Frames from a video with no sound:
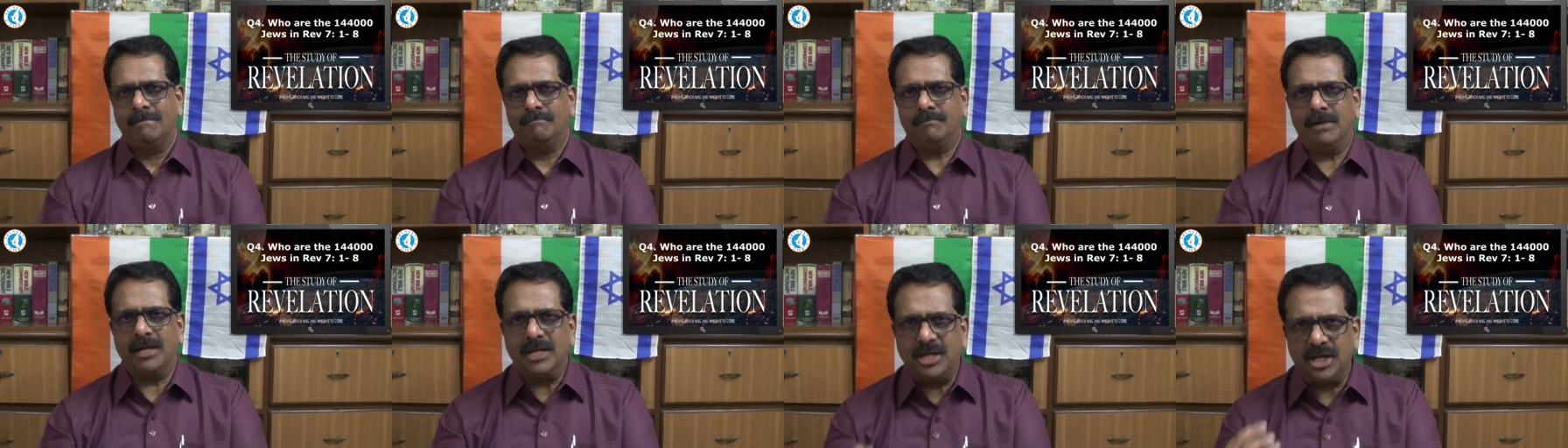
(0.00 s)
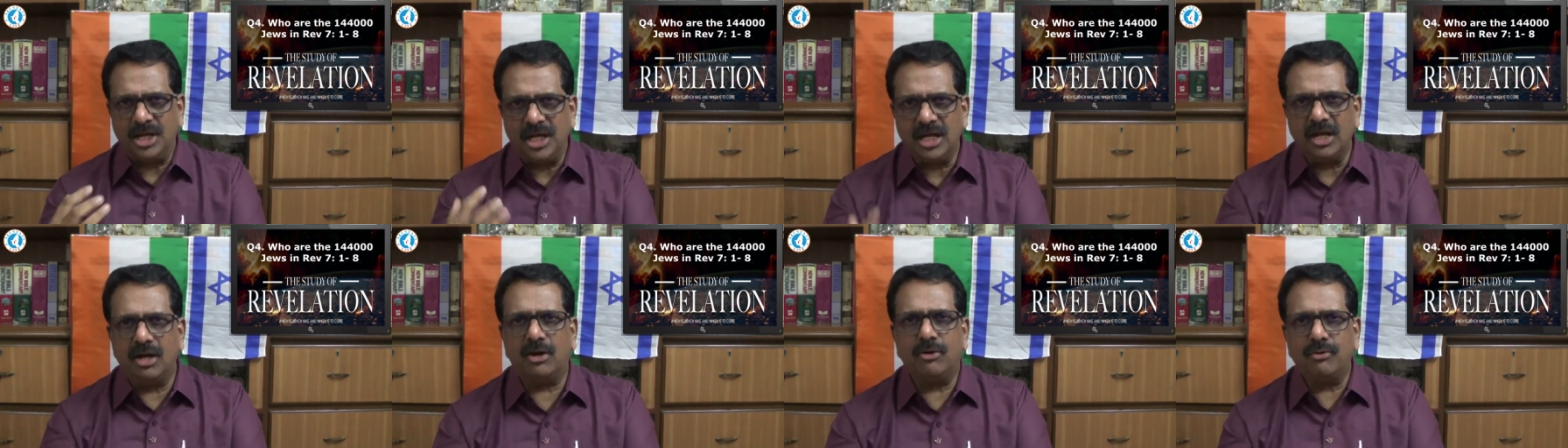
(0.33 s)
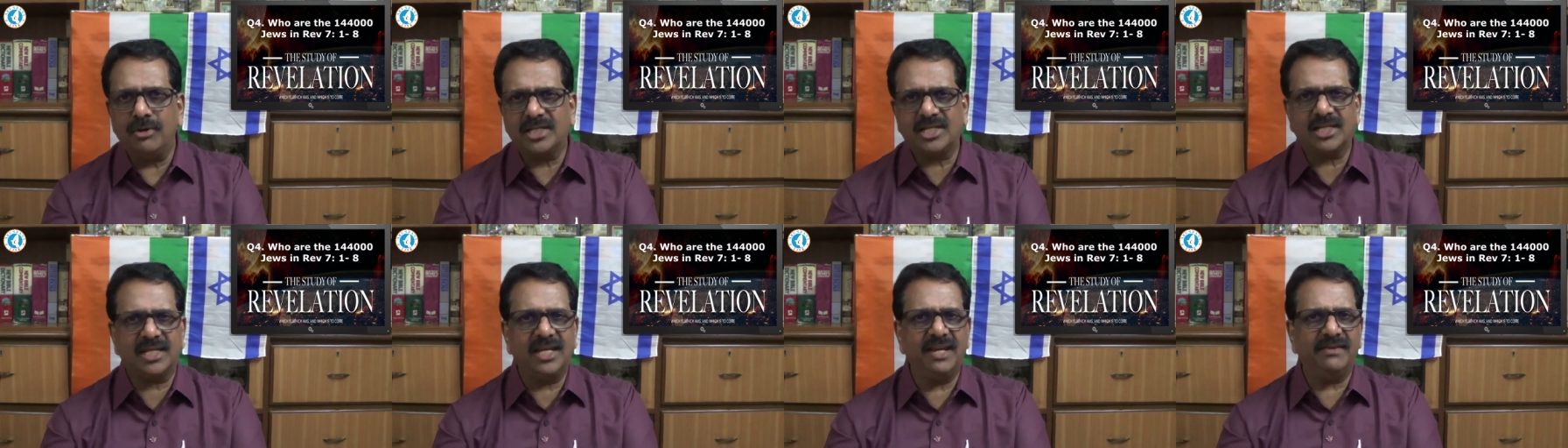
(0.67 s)
But here
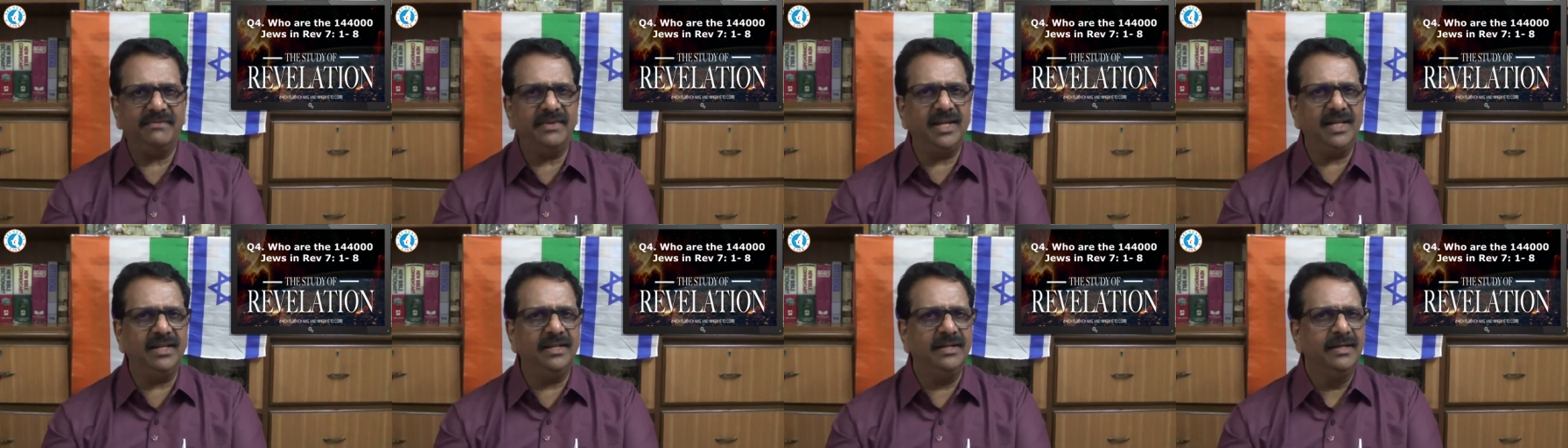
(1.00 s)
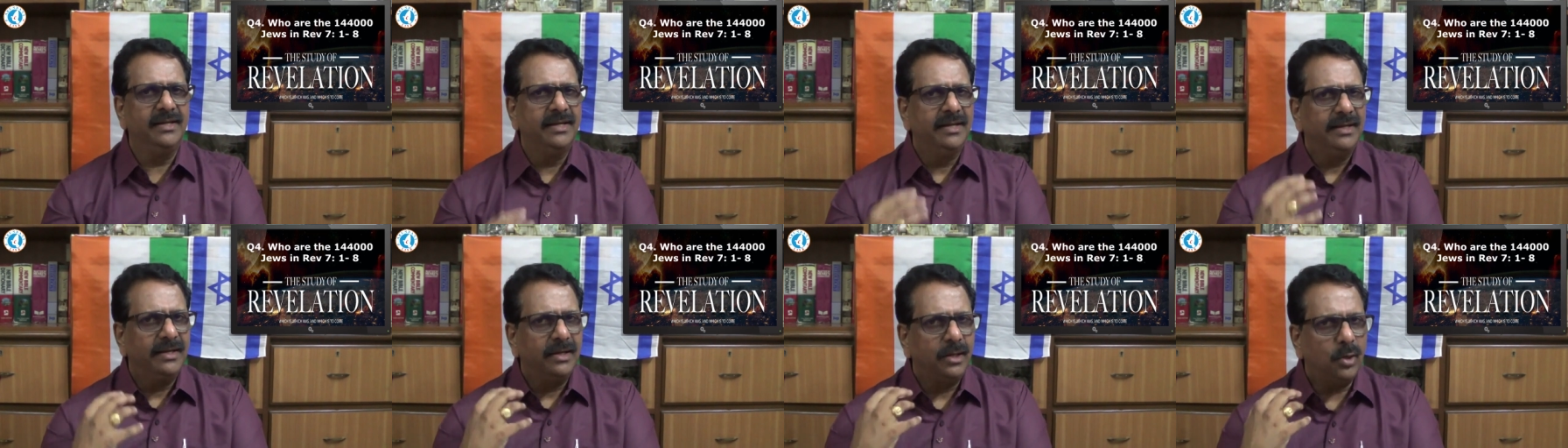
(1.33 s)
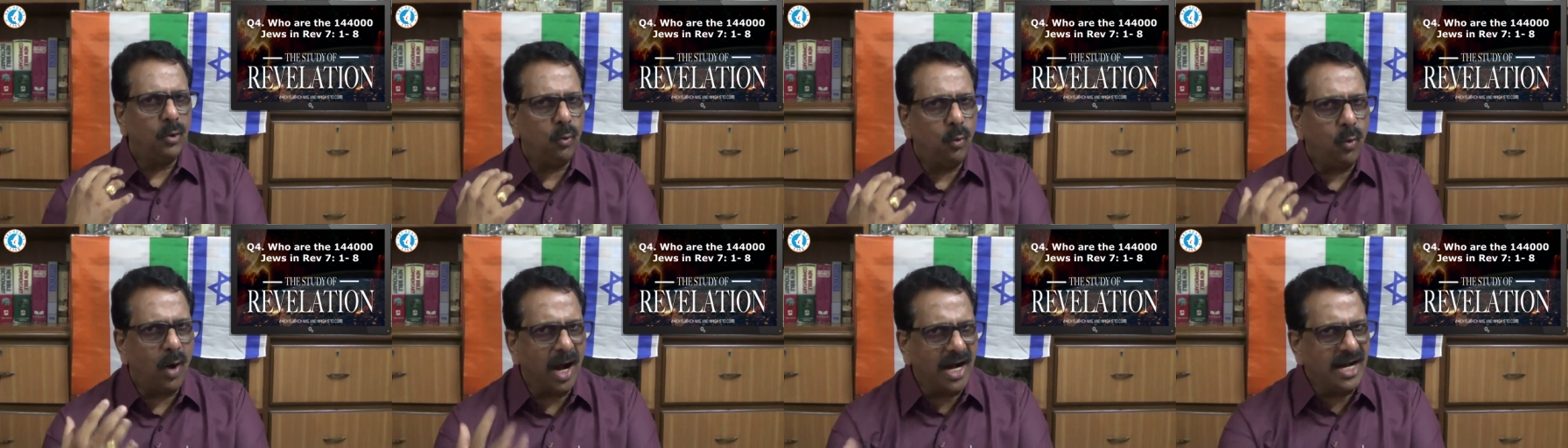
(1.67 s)
it's given
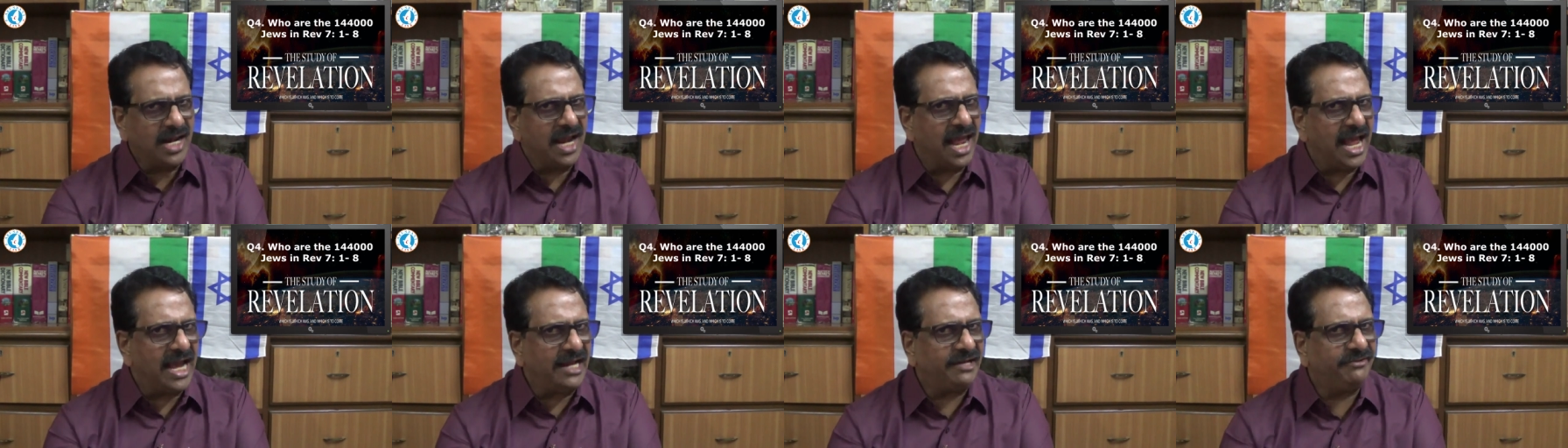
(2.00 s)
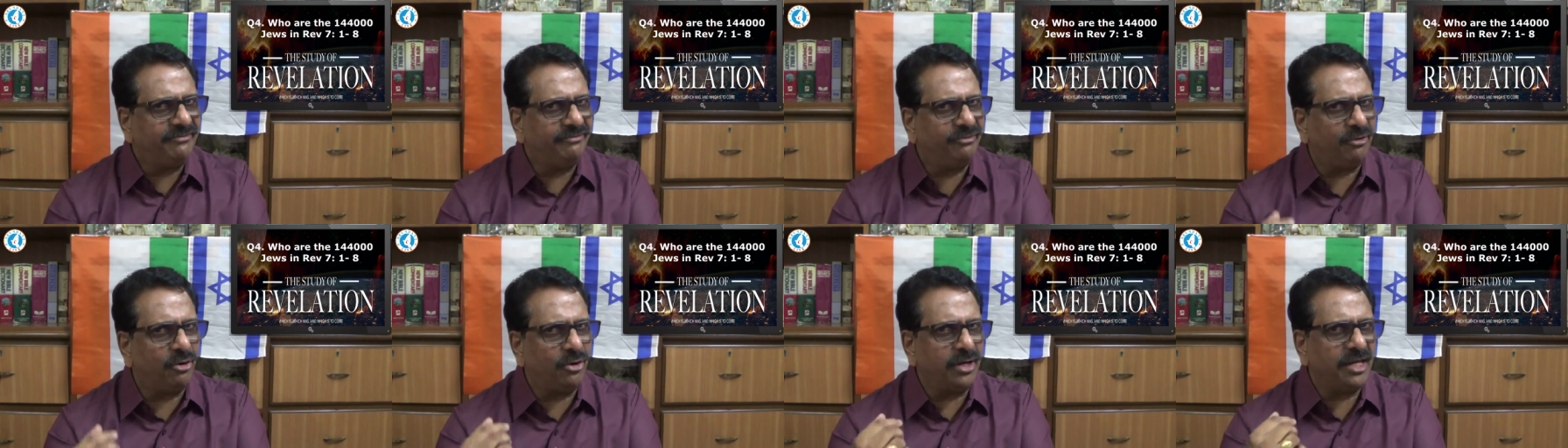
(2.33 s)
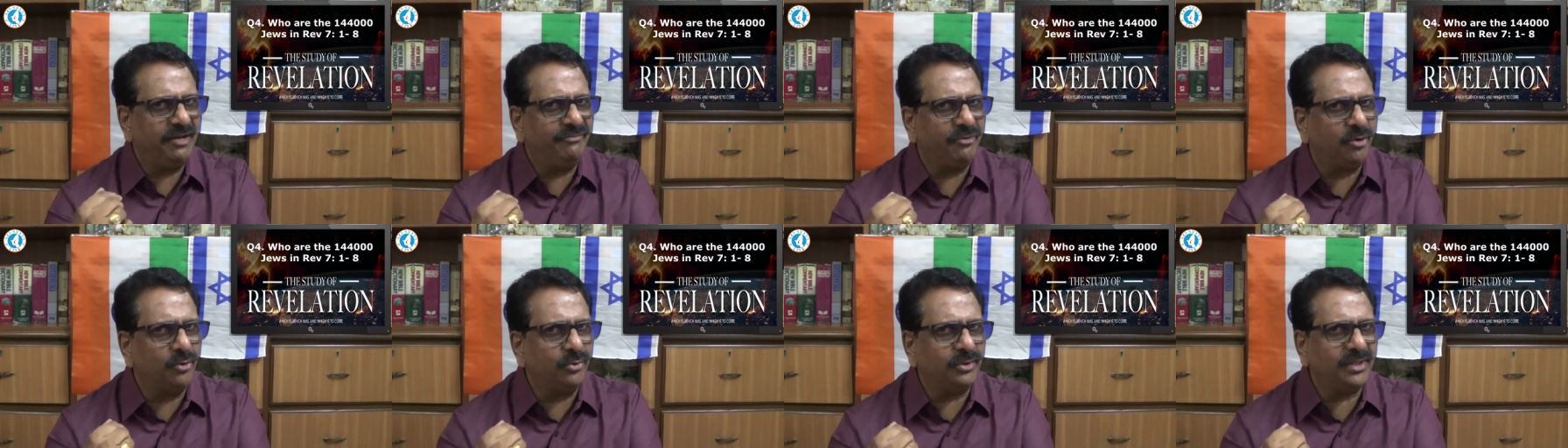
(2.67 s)
one lakh
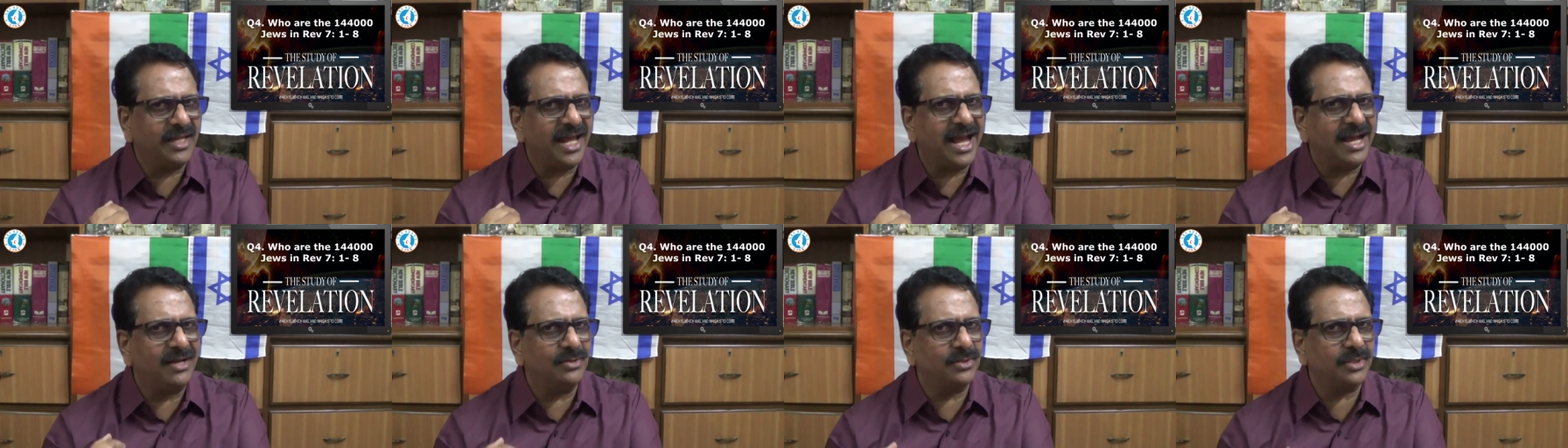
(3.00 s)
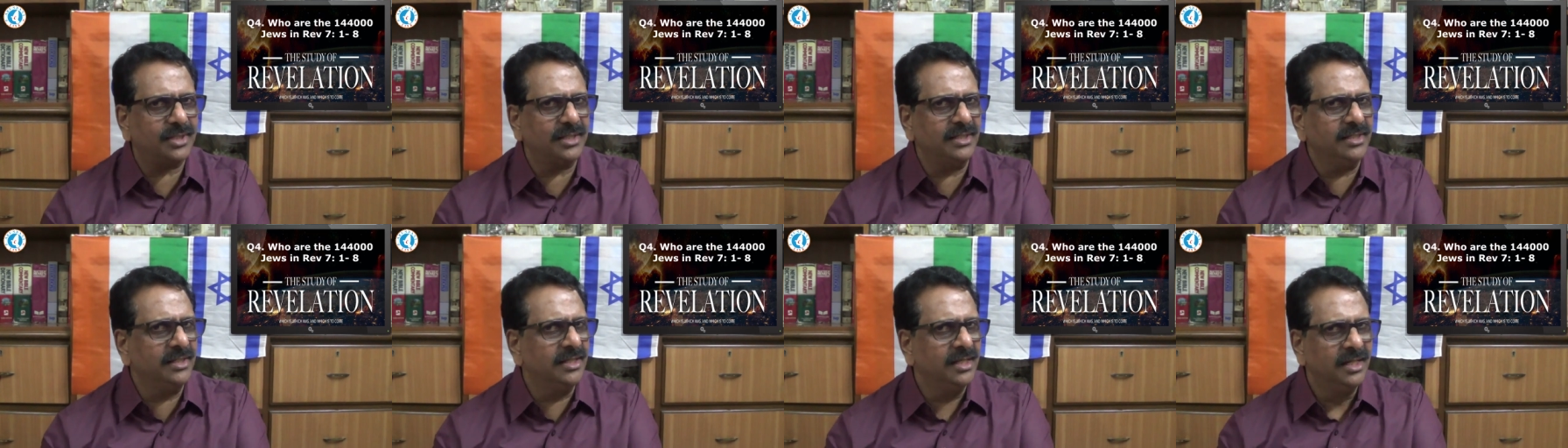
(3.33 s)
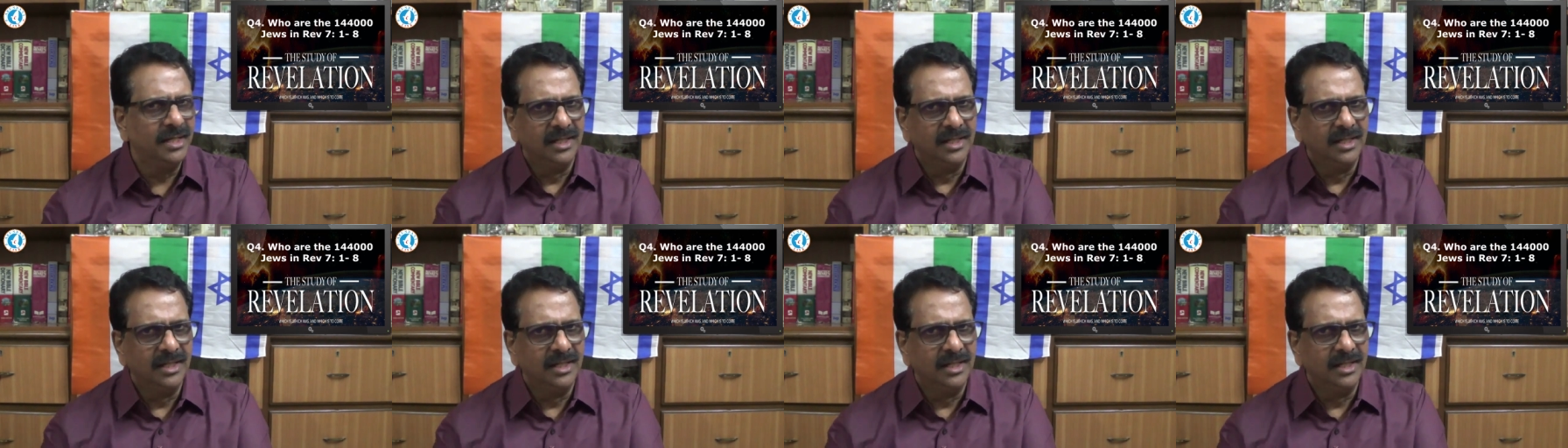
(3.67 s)
forty-four thousand.